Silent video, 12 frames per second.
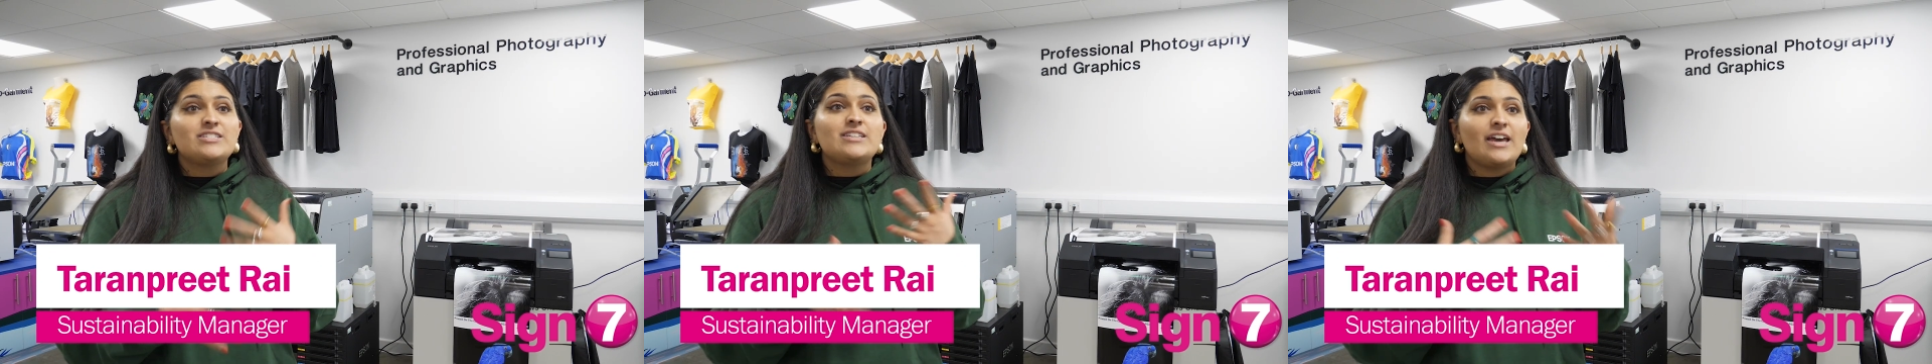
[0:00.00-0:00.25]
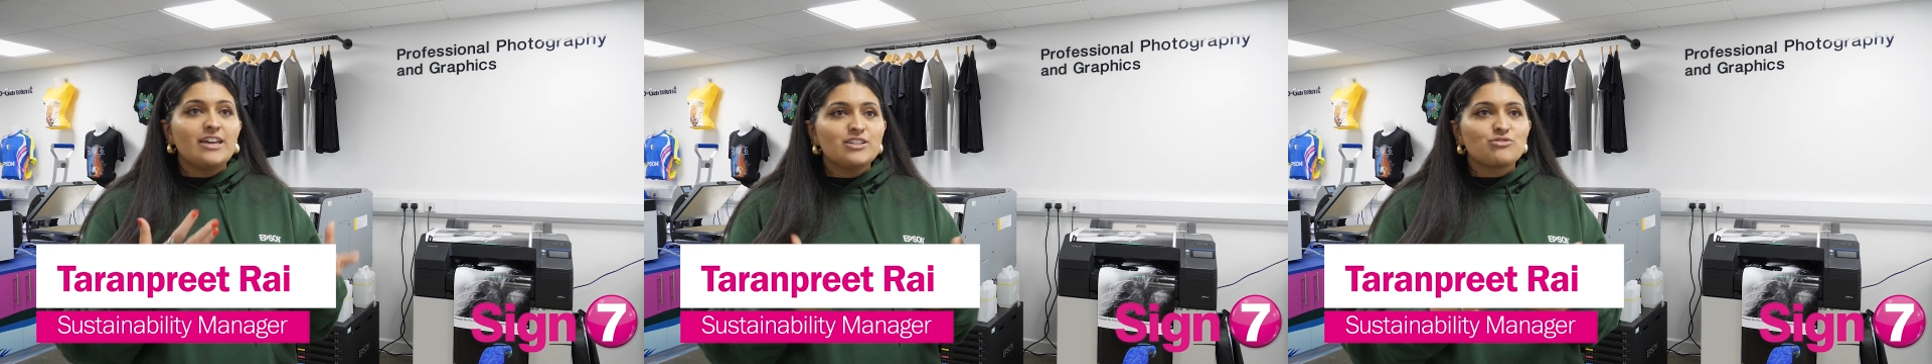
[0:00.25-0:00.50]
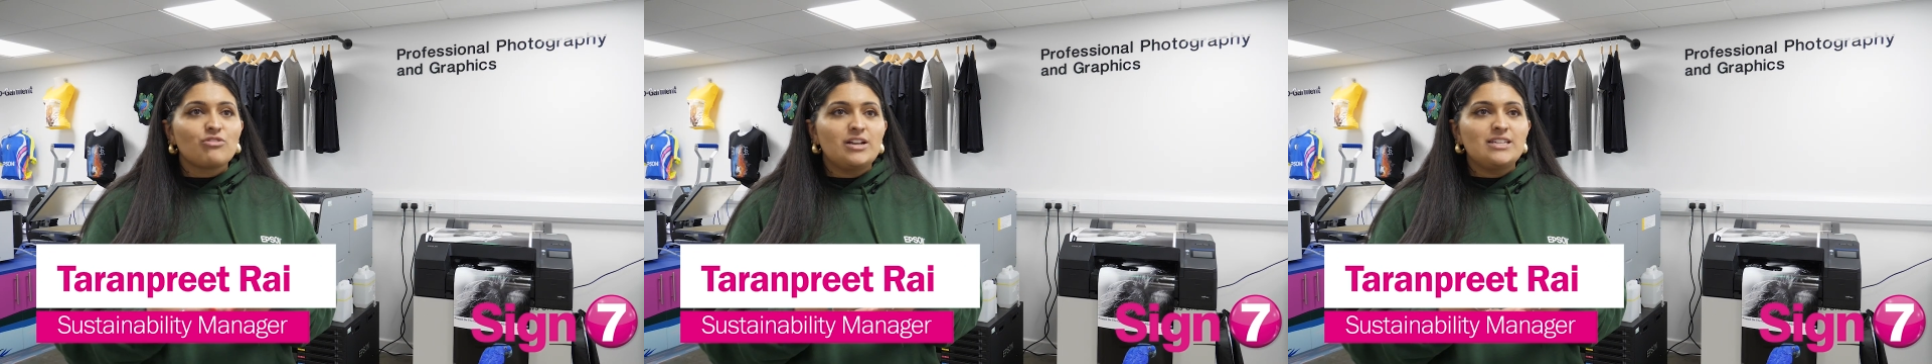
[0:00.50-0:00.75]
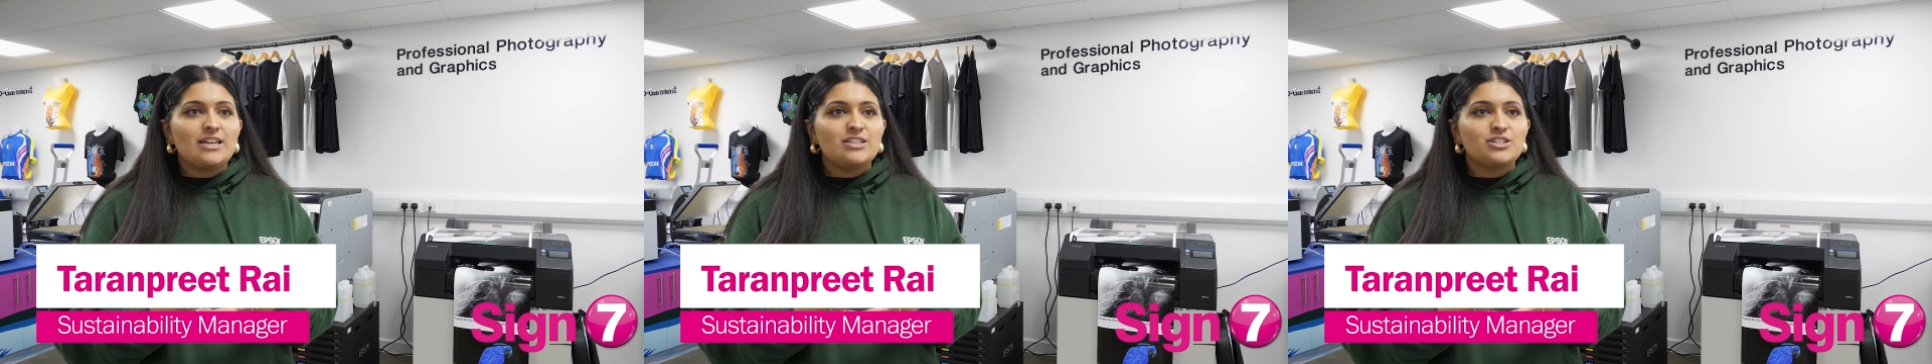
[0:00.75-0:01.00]
day is
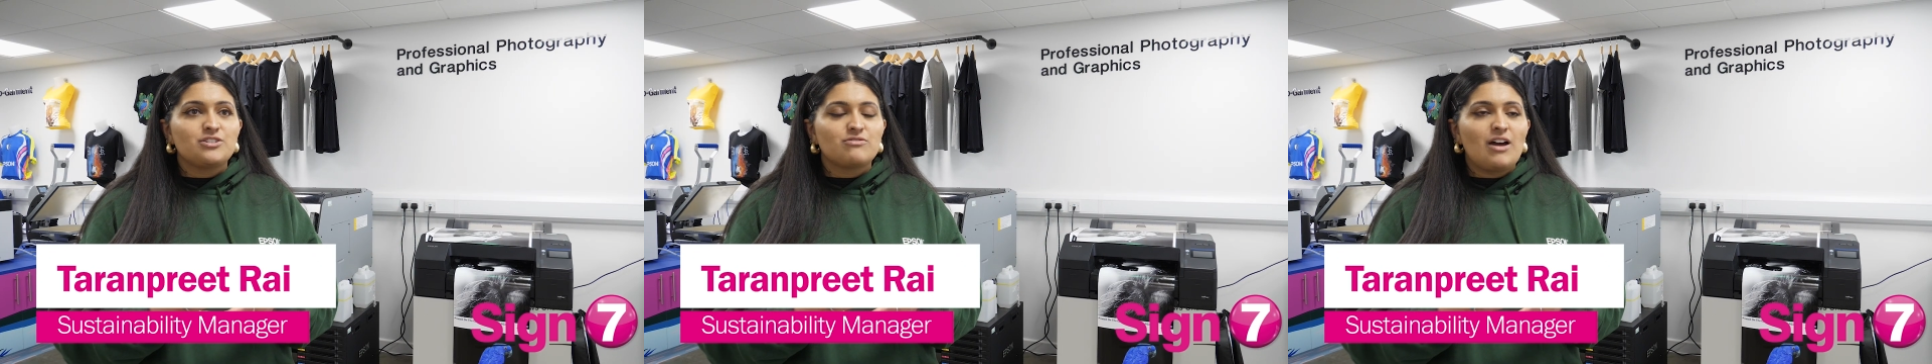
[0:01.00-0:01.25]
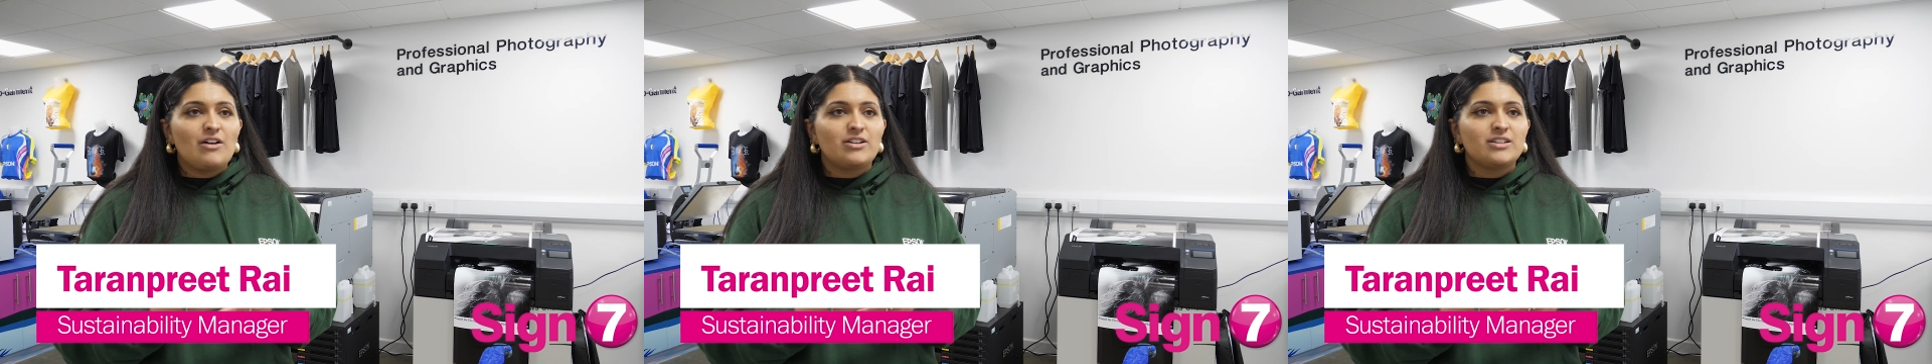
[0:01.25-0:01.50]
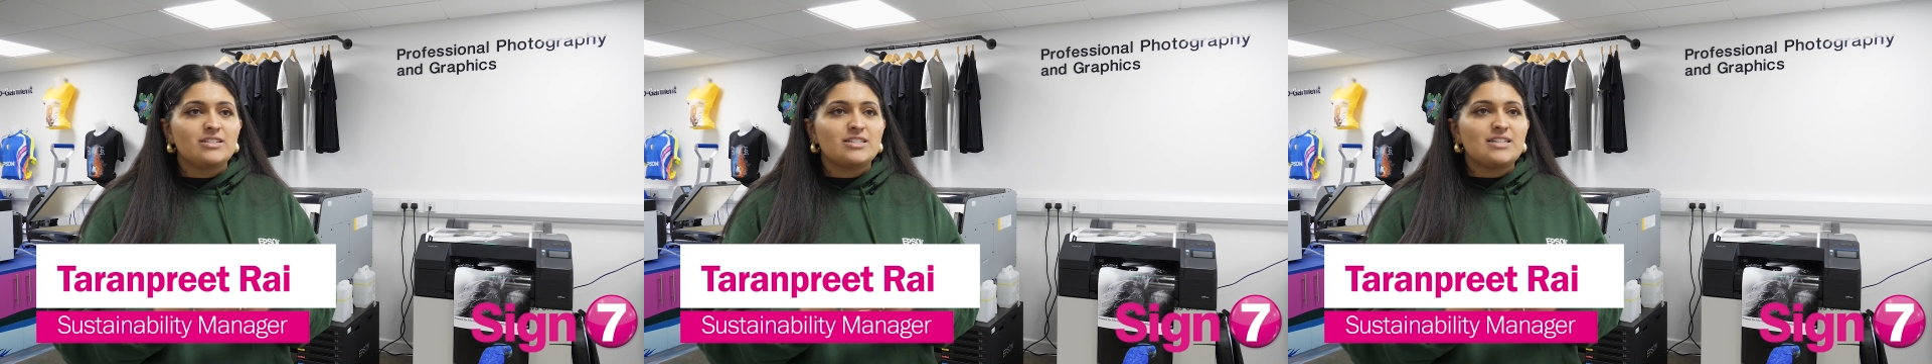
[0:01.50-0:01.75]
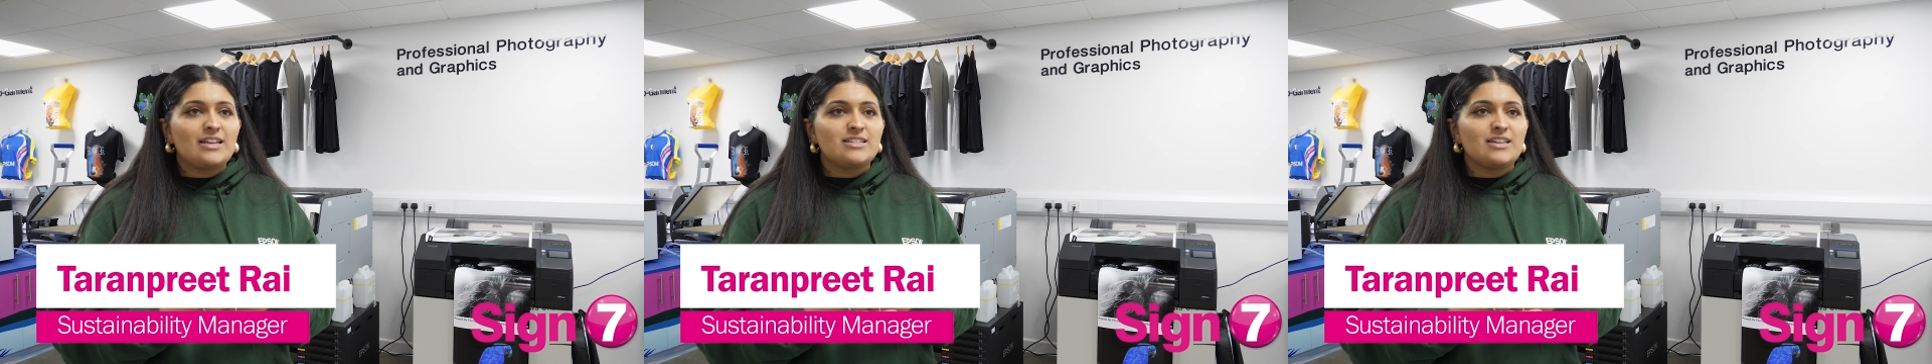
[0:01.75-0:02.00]
really centred around
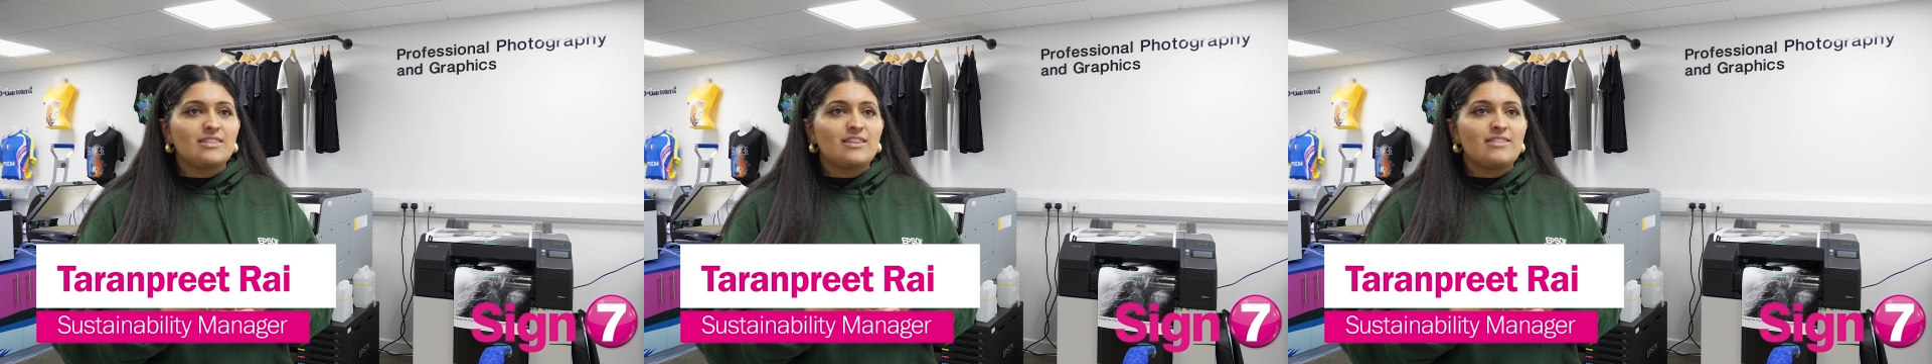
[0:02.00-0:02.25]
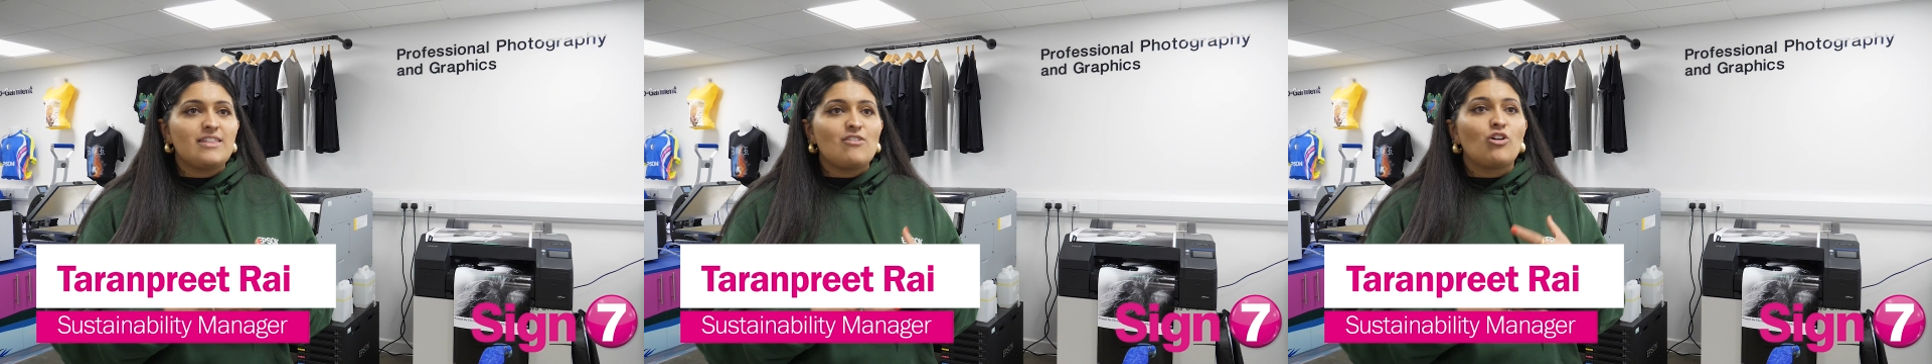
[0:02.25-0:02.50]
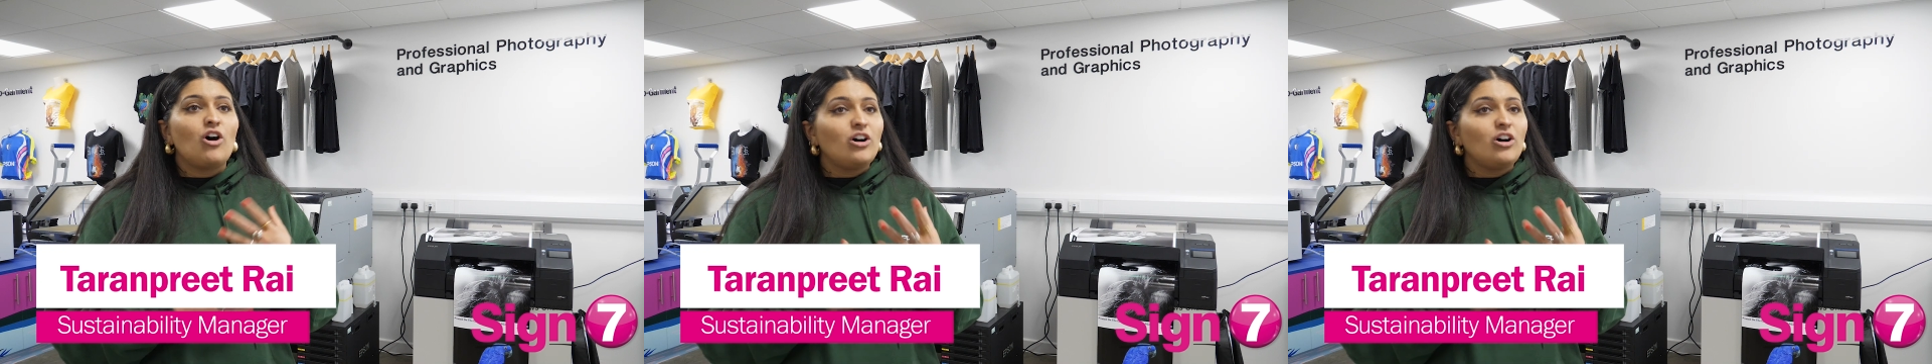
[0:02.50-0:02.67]
understanding that there are